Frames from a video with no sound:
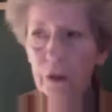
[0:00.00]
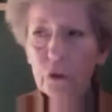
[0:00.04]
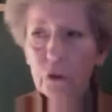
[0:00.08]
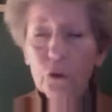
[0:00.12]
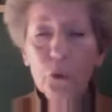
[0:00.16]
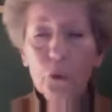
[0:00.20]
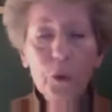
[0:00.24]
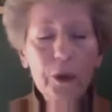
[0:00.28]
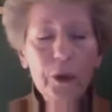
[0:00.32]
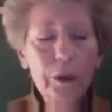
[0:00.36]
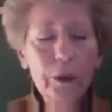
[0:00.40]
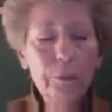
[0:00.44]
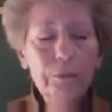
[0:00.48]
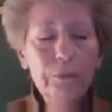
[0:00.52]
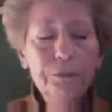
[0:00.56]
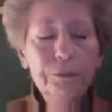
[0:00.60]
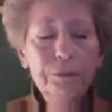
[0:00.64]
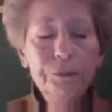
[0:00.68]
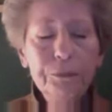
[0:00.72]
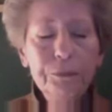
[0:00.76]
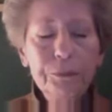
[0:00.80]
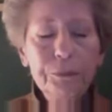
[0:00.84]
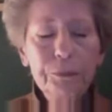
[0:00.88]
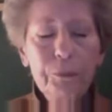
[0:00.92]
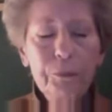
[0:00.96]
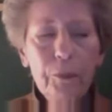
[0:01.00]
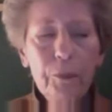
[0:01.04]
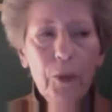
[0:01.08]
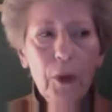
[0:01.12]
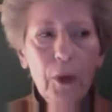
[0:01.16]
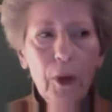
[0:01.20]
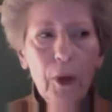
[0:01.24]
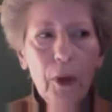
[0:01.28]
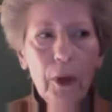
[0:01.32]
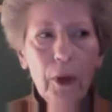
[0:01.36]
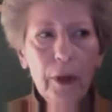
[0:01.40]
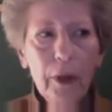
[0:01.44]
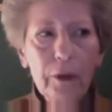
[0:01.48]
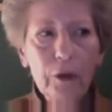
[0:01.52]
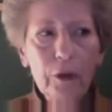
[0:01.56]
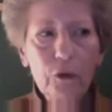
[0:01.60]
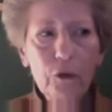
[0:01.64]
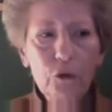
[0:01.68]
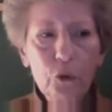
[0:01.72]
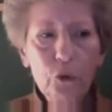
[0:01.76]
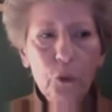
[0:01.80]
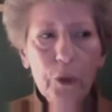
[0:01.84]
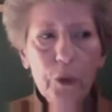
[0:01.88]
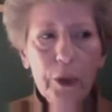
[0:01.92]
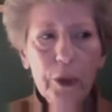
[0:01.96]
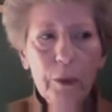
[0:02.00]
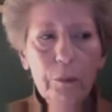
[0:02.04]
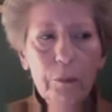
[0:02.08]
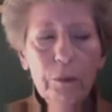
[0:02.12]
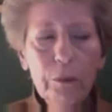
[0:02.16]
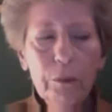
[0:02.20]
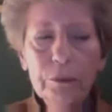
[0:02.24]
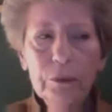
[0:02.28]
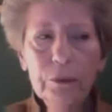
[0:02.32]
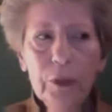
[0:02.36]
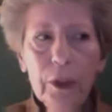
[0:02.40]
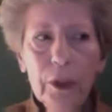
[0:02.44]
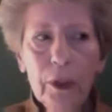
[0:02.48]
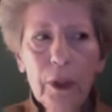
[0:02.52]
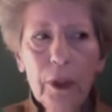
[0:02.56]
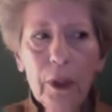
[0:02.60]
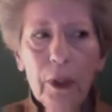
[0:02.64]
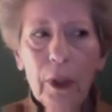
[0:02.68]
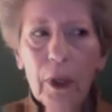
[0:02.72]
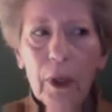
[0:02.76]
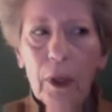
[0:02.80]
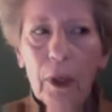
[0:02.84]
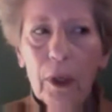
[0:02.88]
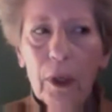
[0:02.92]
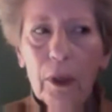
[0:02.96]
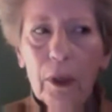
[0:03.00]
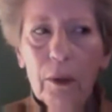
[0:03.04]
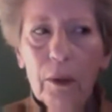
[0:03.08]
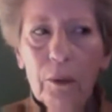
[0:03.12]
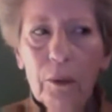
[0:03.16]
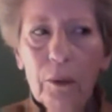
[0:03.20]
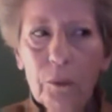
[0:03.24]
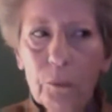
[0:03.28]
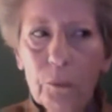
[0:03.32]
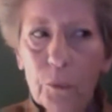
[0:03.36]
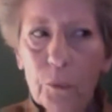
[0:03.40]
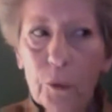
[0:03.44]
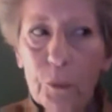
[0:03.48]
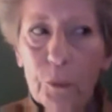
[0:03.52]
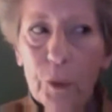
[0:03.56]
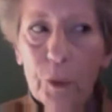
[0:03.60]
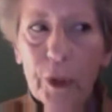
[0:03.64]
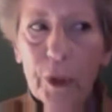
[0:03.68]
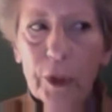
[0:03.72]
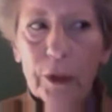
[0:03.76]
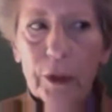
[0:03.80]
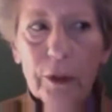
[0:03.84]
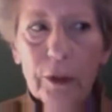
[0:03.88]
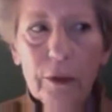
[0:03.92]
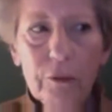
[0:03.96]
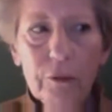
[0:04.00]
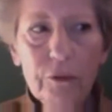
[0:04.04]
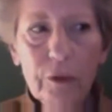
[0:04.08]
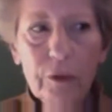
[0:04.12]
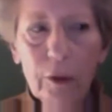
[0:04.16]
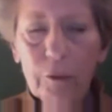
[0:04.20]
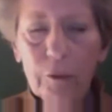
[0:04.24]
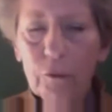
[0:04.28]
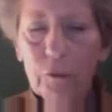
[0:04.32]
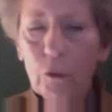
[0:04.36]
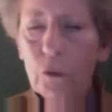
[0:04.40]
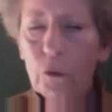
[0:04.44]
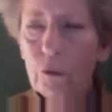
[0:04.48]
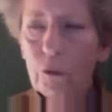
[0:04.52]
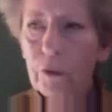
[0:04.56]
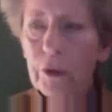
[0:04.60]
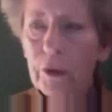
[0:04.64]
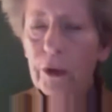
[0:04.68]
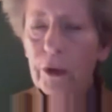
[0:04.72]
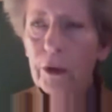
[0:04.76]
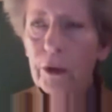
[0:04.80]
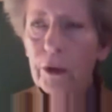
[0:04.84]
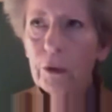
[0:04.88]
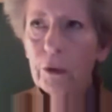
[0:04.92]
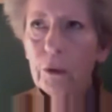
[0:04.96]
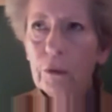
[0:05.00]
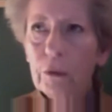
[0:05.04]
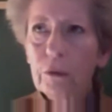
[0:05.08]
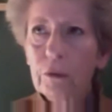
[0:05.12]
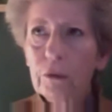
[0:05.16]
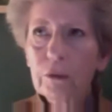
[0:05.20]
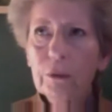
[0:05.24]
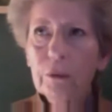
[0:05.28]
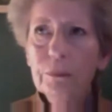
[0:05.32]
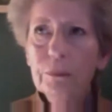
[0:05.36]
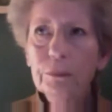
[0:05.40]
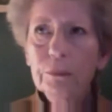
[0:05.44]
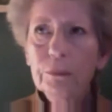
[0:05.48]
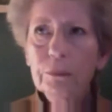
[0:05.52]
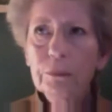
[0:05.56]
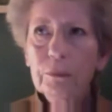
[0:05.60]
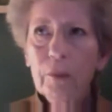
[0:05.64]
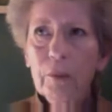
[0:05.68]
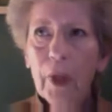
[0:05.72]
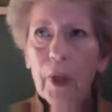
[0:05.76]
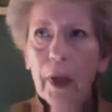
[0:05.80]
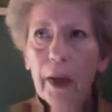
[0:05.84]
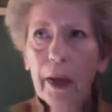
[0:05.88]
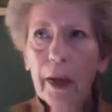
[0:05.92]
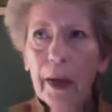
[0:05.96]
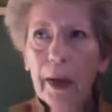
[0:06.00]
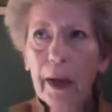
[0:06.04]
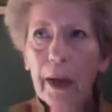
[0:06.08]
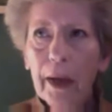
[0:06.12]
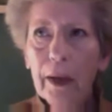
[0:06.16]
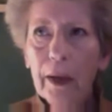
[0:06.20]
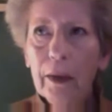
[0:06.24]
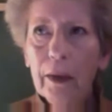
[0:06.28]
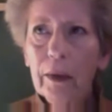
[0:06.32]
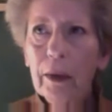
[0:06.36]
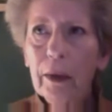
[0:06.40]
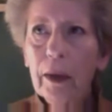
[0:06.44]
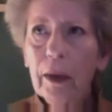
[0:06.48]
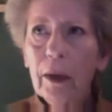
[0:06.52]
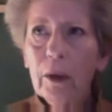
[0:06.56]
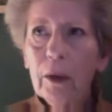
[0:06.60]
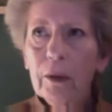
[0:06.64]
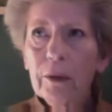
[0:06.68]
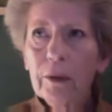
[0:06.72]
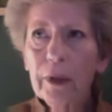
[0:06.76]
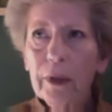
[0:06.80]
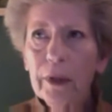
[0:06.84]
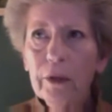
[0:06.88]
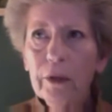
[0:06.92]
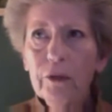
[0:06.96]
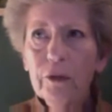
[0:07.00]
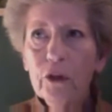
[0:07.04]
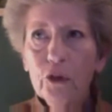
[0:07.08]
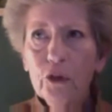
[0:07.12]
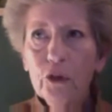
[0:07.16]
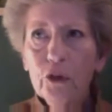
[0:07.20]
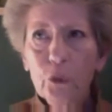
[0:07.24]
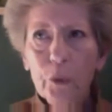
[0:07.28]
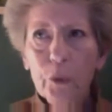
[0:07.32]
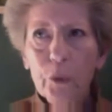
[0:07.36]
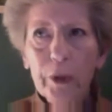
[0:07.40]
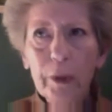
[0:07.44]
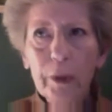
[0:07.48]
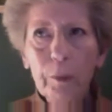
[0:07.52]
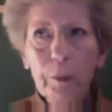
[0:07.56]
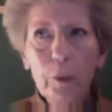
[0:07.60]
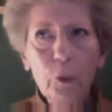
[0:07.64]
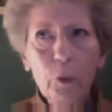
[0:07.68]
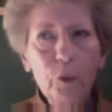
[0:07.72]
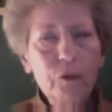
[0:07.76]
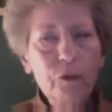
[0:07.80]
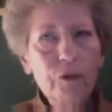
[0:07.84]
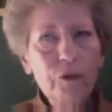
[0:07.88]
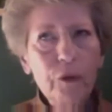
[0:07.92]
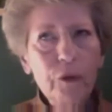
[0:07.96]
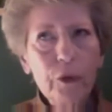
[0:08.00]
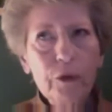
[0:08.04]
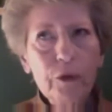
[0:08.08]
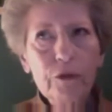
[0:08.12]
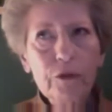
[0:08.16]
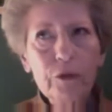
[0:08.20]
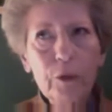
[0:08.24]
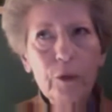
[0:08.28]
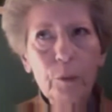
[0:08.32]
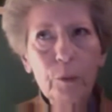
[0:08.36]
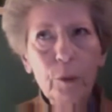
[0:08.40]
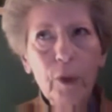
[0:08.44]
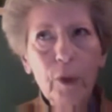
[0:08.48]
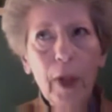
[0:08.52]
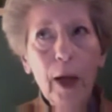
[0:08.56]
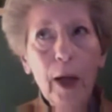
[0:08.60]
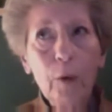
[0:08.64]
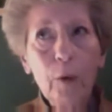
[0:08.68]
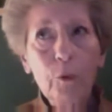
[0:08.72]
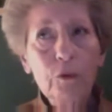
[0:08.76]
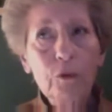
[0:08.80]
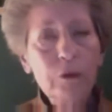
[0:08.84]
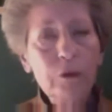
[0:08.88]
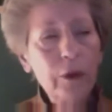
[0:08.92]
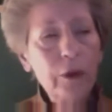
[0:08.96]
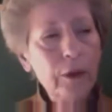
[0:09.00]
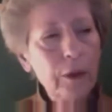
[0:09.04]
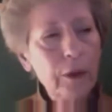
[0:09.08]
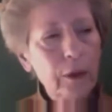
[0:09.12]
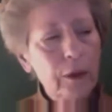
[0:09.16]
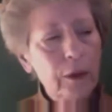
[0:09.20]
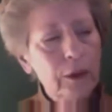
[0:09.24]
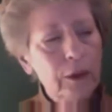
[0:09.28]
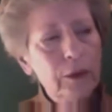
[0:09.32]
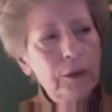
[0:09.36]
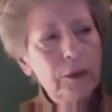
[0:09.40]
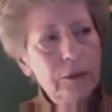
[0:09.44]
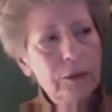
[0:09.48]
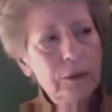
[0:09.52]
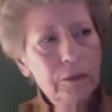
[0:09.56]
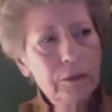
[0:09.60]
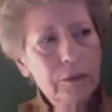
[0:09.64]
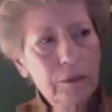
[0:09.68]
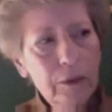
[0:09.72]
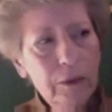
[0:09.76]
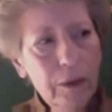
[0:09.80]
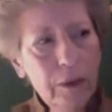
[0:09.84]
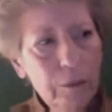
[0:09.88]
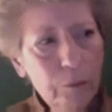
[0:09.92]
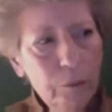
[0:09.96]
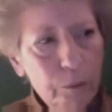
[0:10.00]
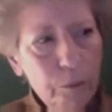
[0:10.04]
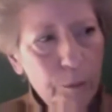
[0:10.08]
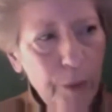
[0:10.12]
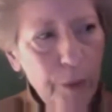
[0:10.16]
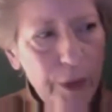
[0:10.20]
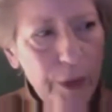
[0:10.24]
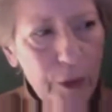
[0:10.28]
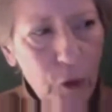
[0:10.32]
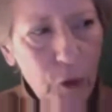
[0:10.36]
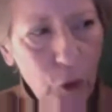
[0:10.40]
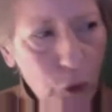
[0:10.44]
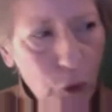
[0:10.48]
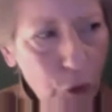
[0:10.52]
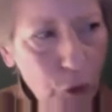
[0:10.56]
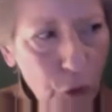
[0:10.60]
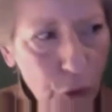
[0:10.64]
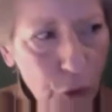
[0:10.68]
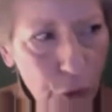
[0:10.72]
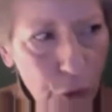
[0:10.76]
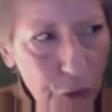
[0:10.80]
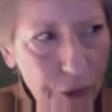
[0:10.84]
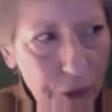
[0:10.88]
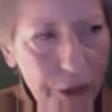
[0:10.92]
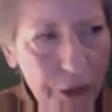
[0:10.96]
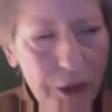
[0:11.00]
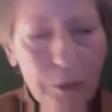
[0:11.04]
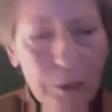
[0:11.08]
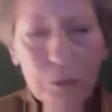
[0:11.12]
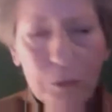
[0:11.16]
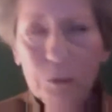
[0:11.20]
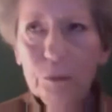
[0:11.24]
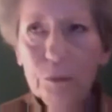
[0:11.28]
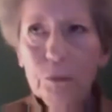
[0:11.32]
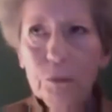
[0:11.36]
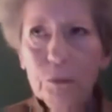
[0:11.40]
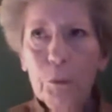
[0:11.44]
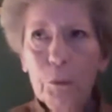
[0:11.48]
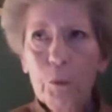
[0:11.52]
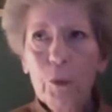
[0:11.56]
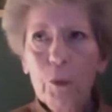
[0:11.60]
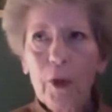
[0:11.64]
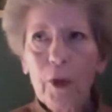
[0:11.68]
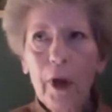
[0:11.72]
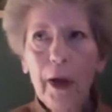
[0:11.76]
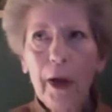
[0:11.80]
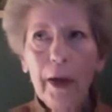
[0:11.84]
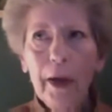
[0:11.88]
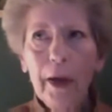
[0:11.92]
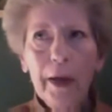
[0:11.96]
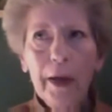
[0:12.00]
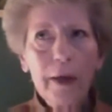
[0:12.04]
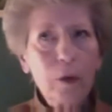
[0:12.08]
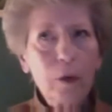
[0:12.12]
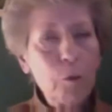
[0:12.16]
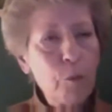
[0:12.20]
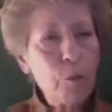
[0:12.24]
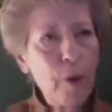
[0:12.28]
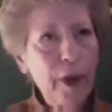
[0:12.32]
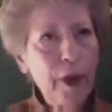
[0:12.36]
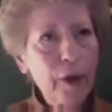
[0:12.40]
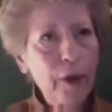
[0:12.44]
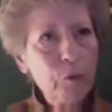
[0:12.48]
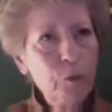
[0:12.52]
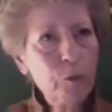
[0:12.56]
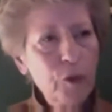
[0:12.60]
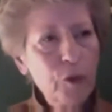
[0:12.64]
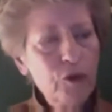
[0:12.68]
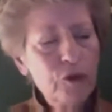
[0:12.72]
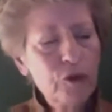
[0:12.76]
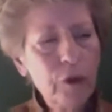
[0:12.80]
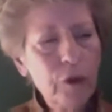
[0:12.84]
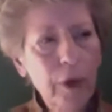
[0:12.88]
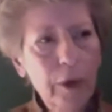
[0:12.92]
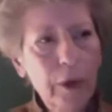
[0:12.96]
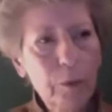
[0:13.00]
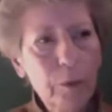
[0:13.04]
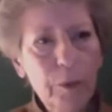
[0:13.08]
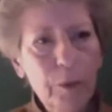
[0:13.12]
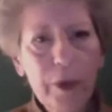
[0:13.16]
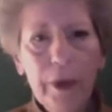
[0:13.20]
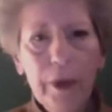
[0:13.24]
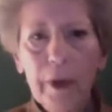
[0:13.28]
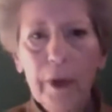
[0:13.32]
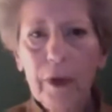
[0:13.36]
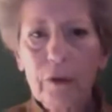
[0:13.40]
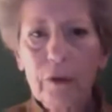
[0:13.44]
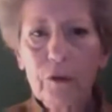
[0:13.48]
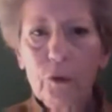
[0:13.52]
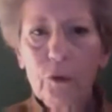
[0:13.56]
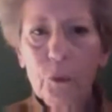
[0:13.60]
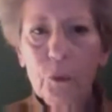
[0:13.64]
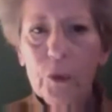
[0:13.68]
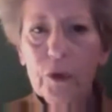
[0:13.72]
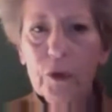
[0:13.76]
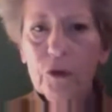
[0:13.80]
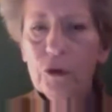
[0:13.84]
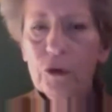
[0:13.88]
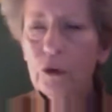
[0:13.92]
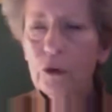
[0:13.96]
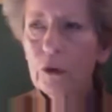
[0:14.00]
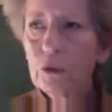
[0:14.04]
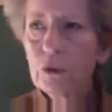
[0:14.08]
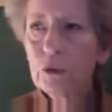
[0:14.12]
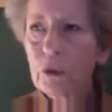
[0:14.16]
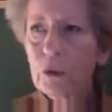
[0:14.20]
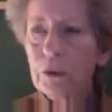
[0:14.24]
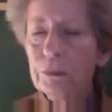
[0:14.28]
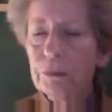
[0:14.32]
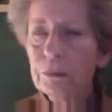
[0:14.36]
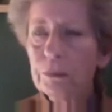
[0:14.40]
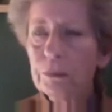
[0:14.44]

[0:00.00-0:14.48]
dream. And this dream repeated itself over the years. And in the dream, it was very simple. I was on a medical gurney. I had a man beside me and 3 children.